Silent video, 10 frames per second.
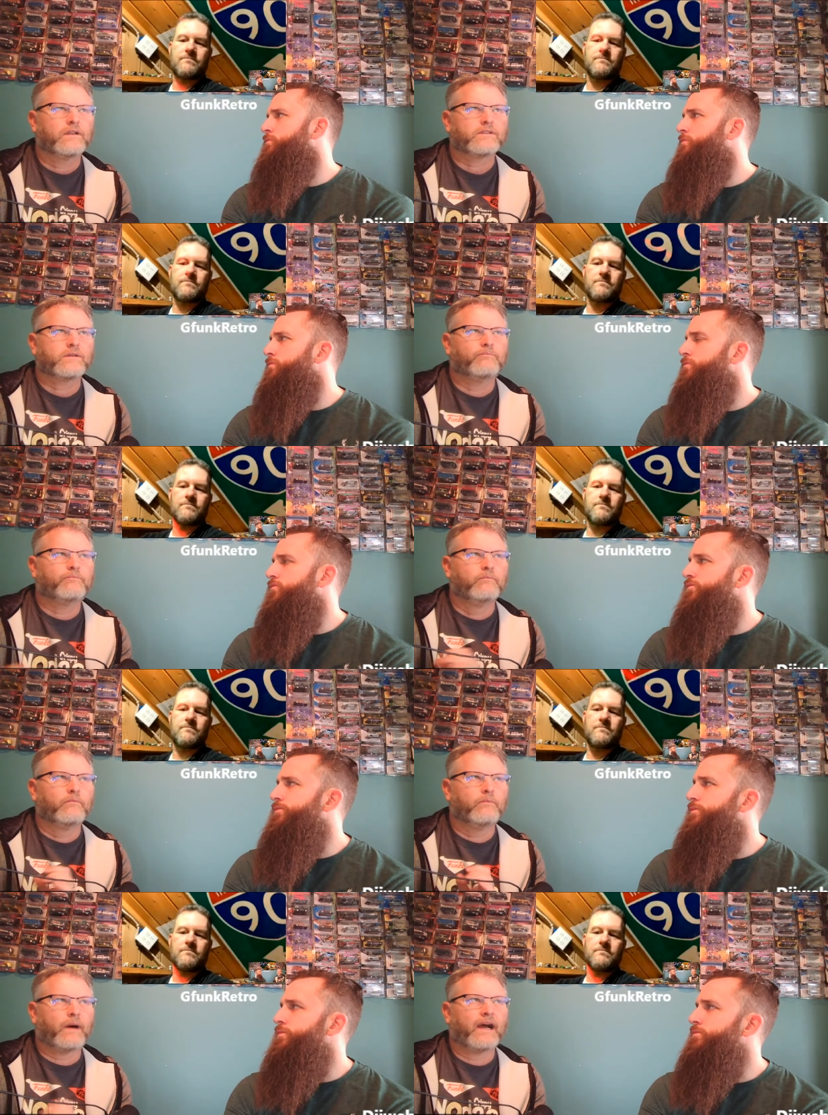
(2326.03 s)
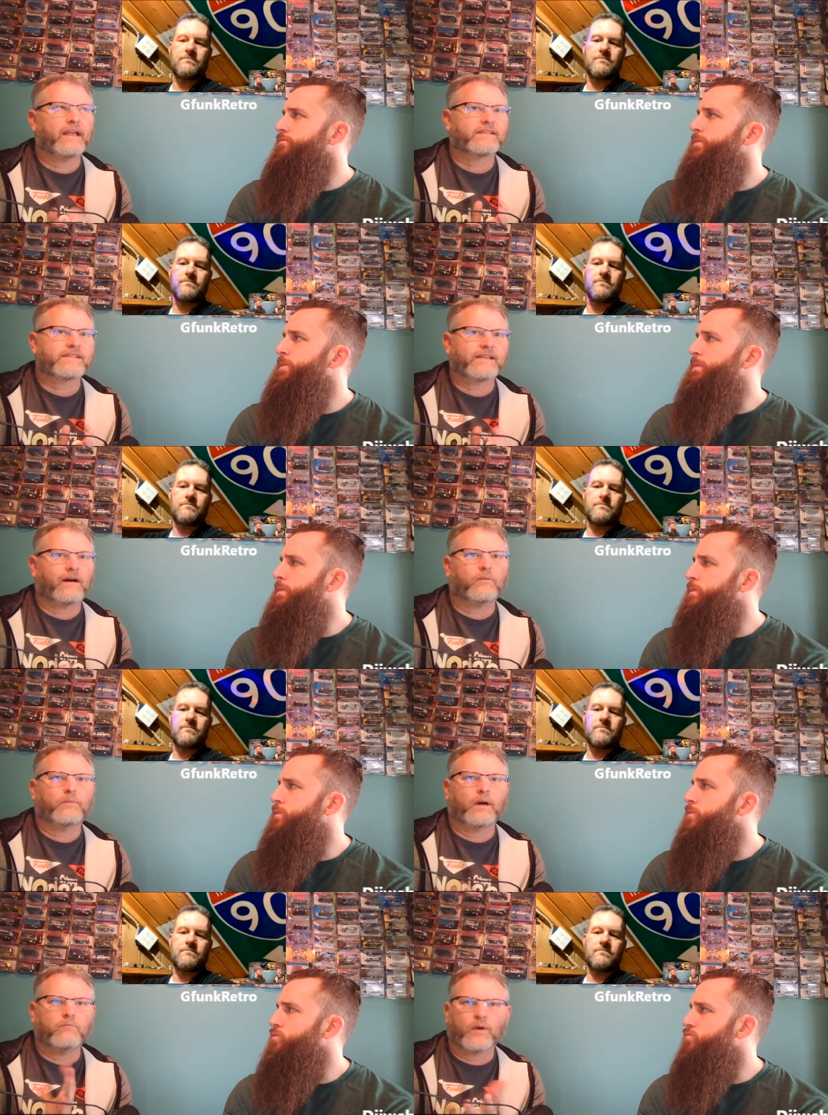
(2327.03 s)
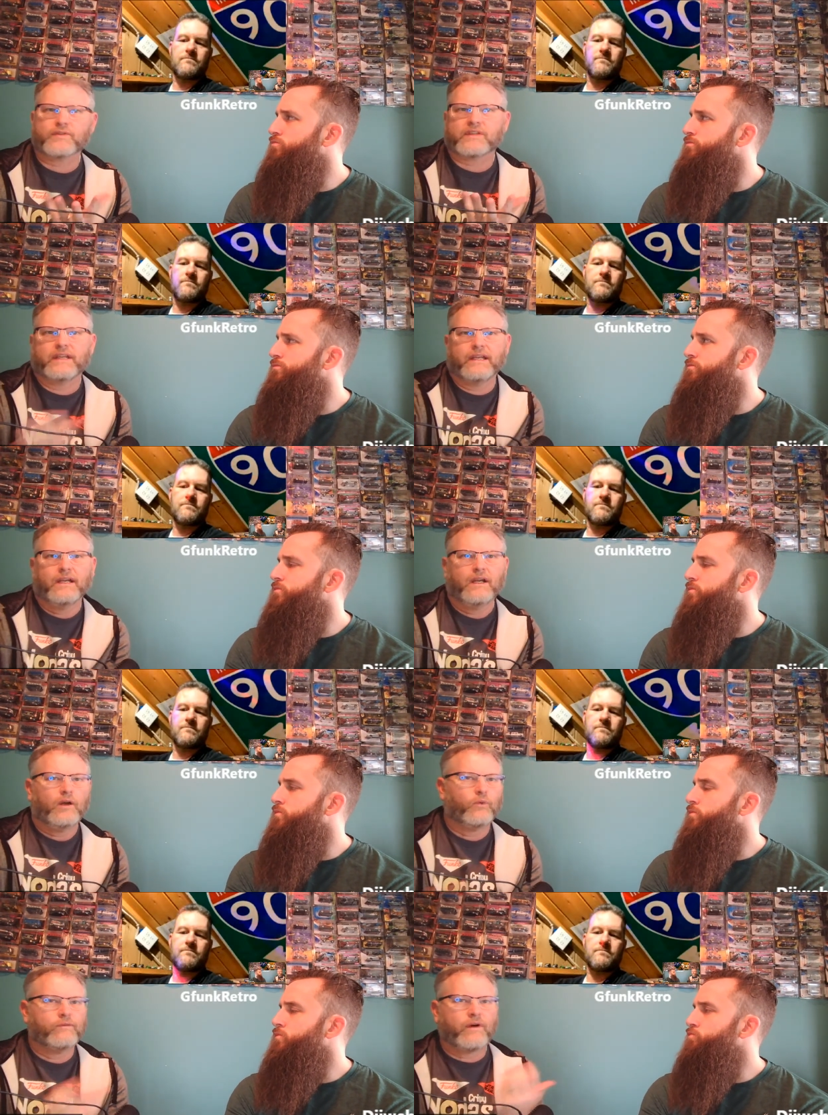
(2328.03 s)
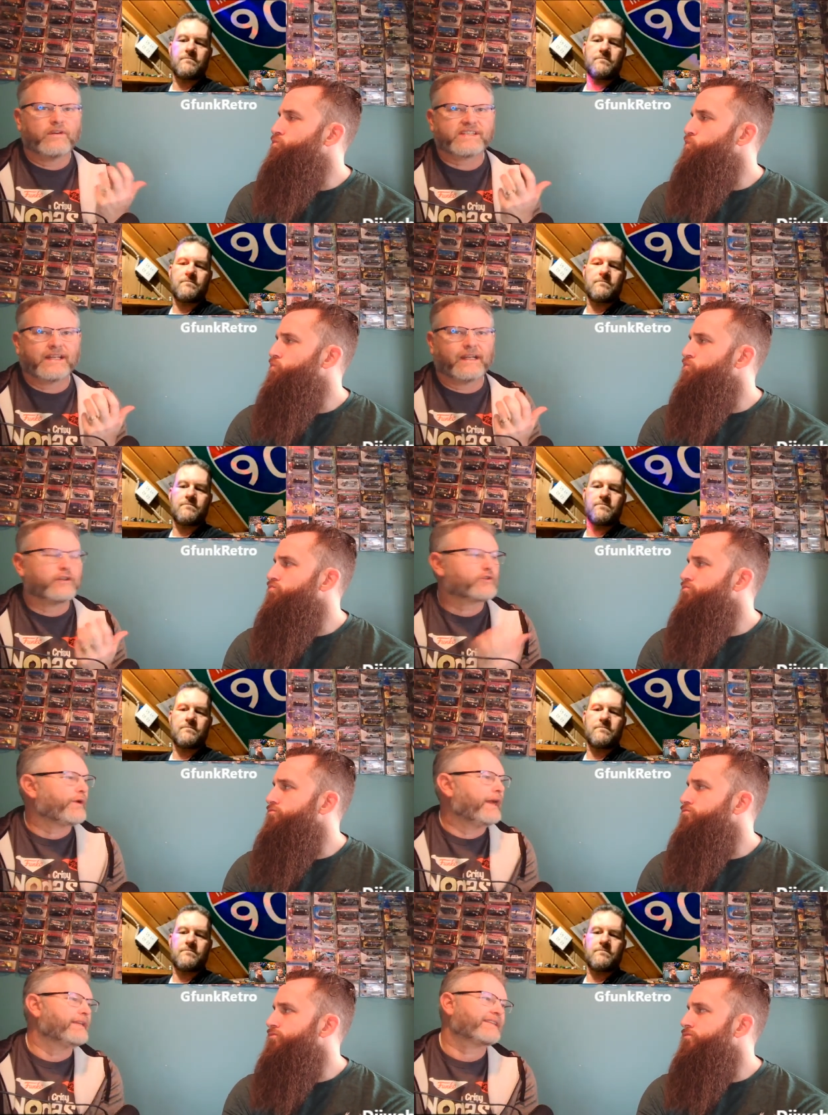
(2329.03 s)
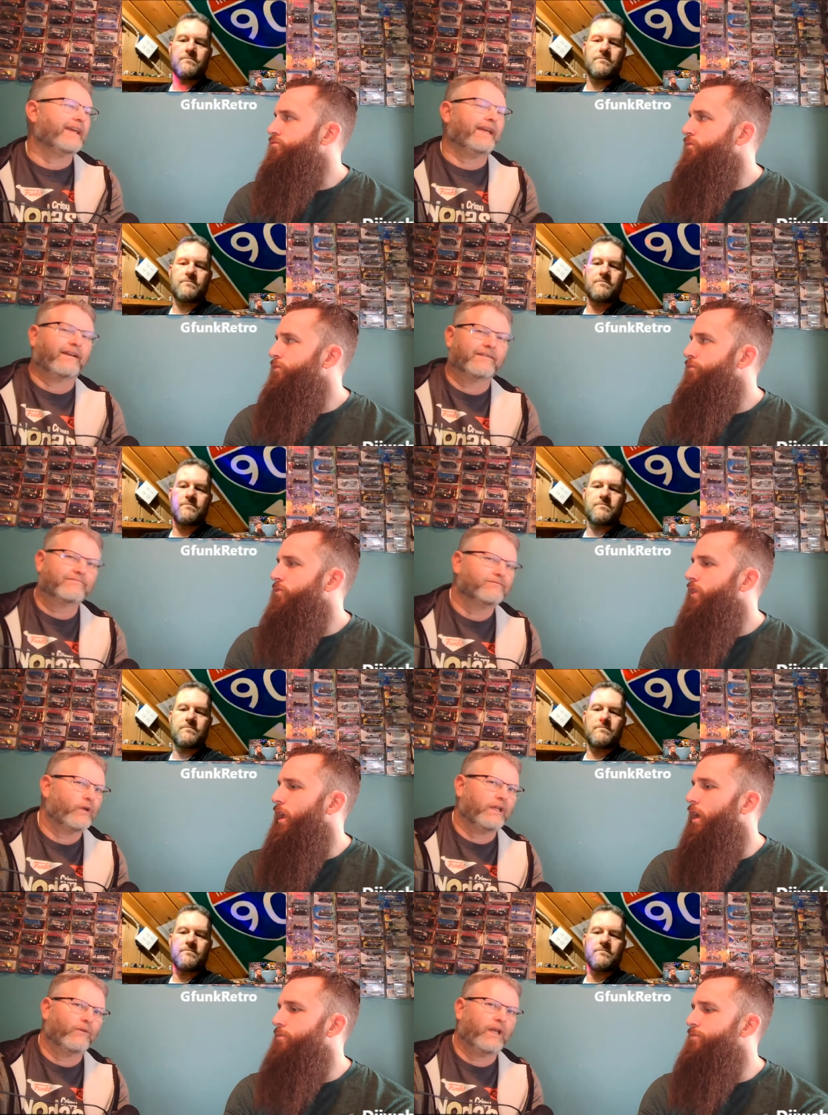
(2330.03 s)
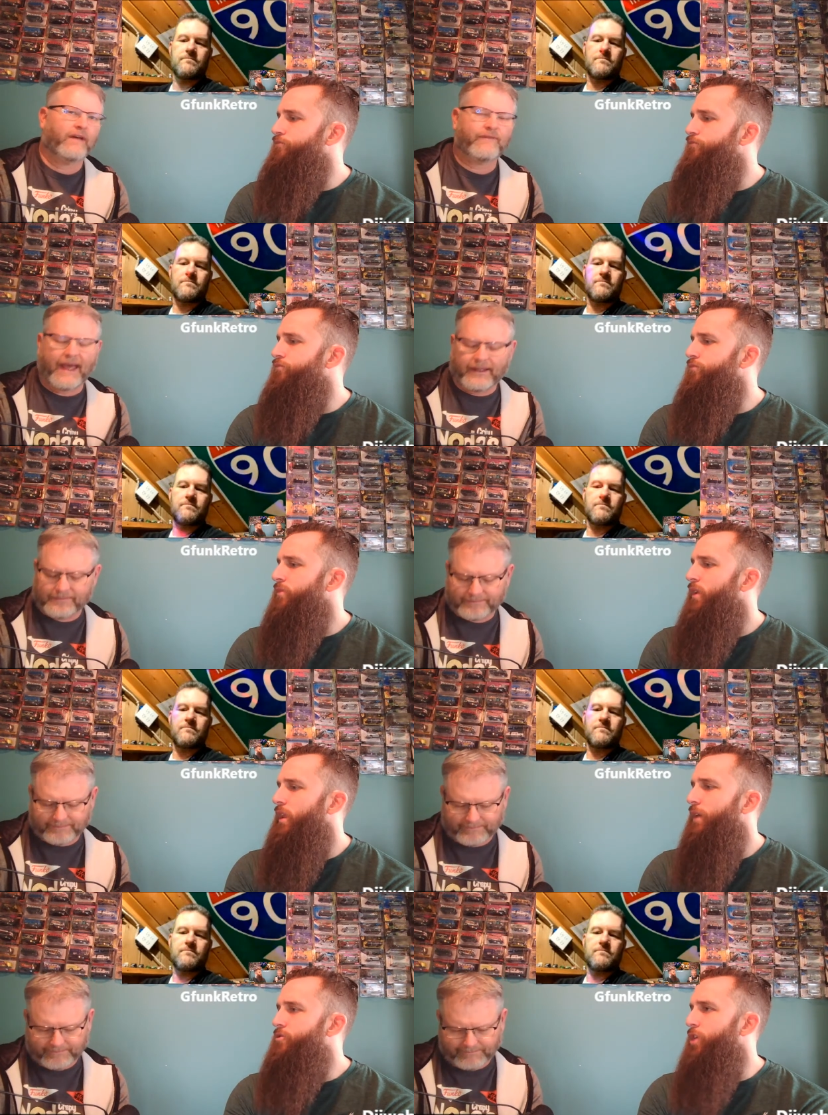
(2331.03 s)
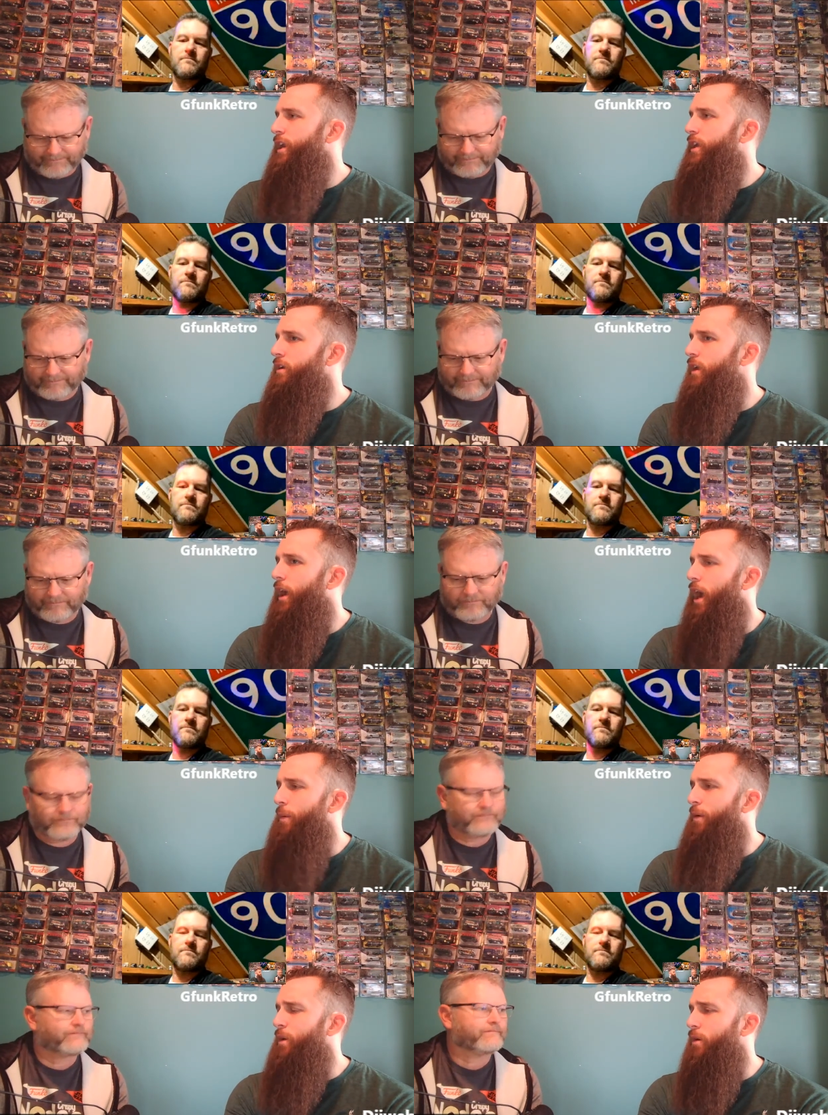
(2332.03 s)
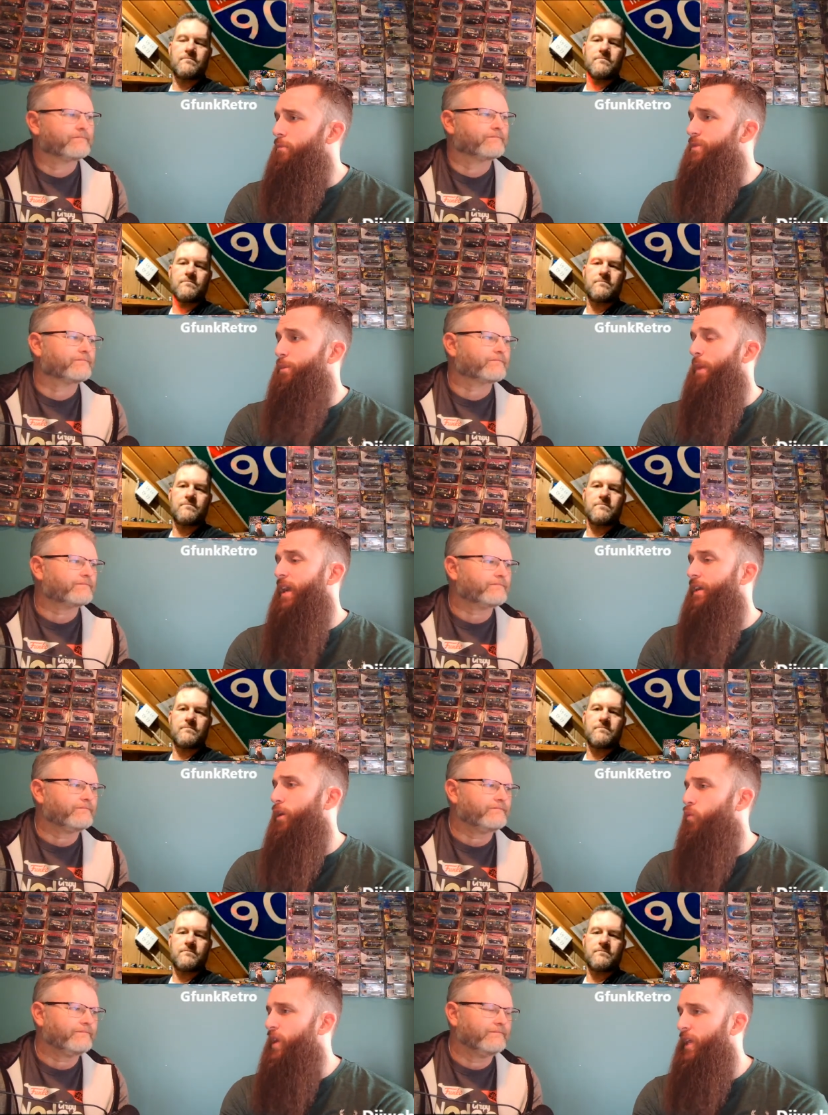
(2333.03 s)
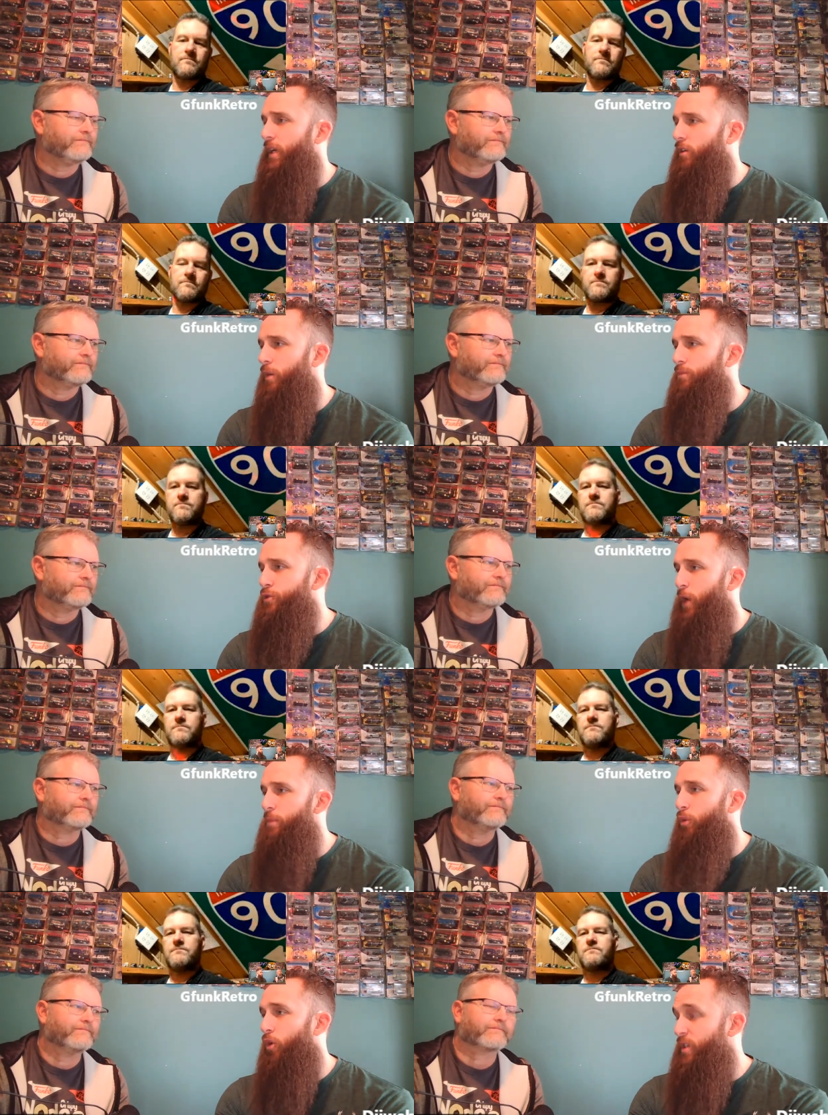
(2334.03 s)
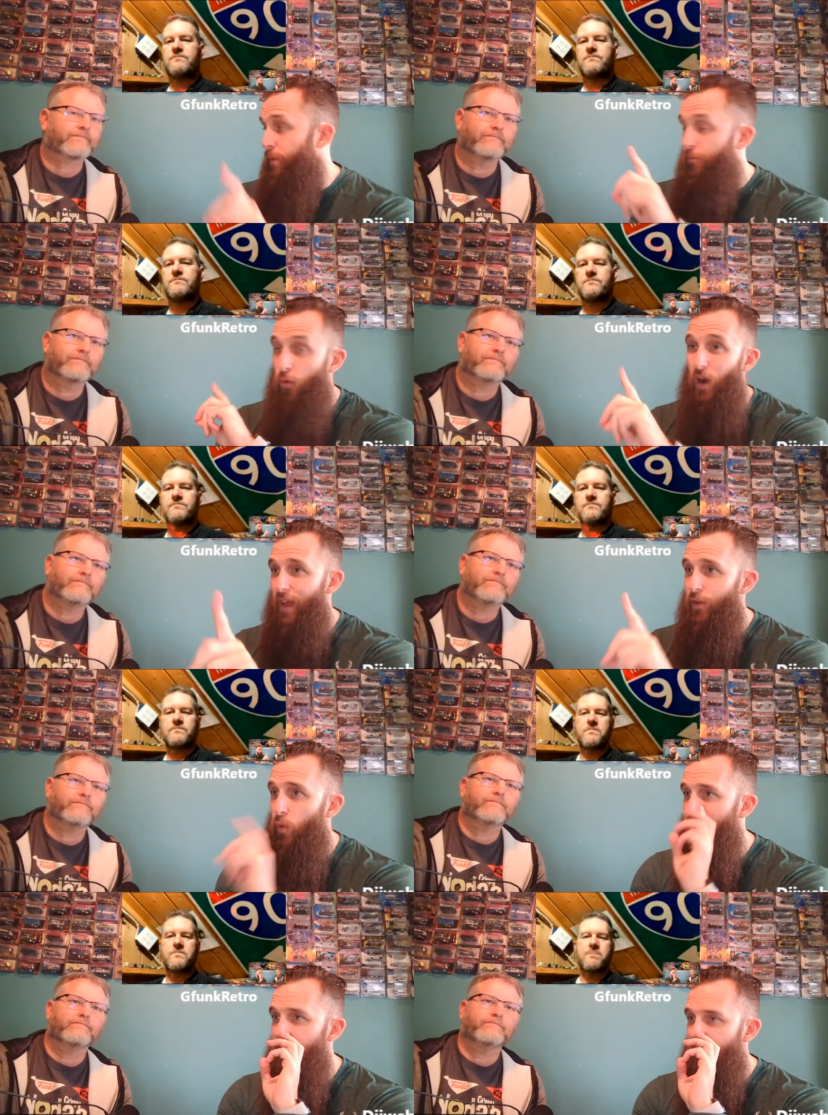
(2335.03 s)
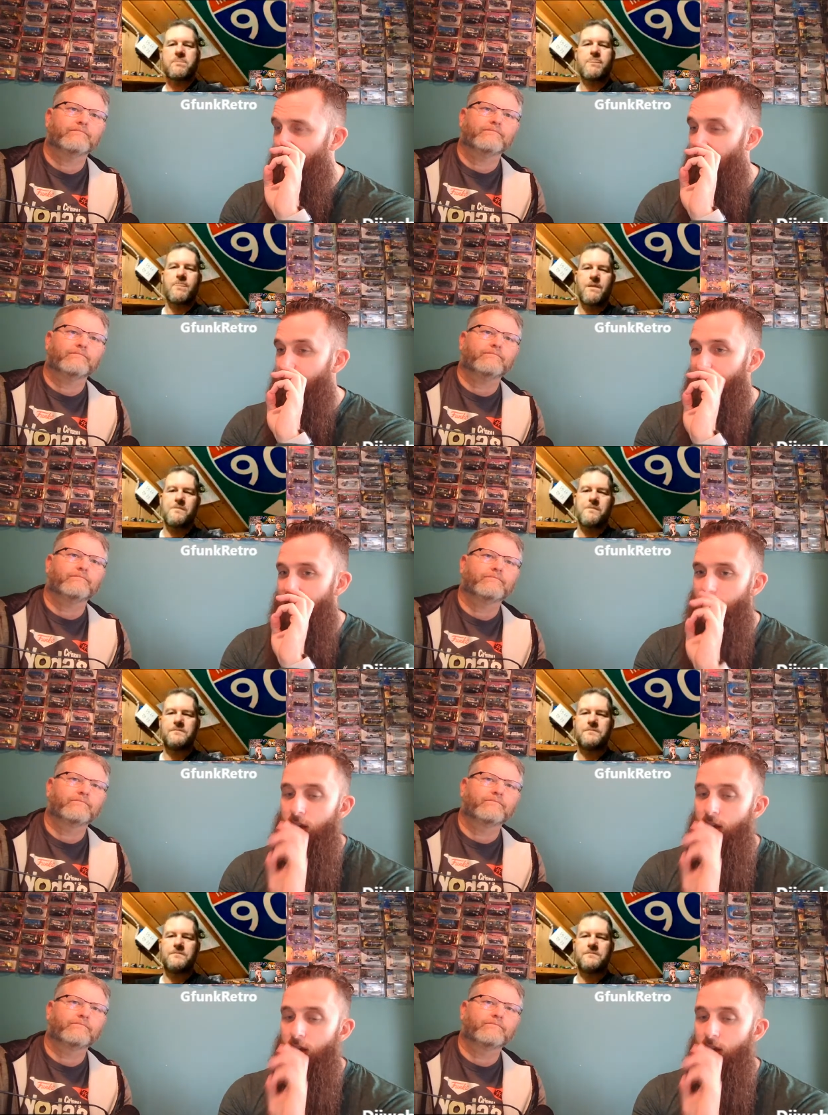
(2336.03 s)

Speaker 1: to buy and sell, but mostly we've always said it trade is king. We, yeah. we love that.
Speaker 2: Love trading. Uh, I remember, so back in the Redline Club trade boards, before either one of you collected,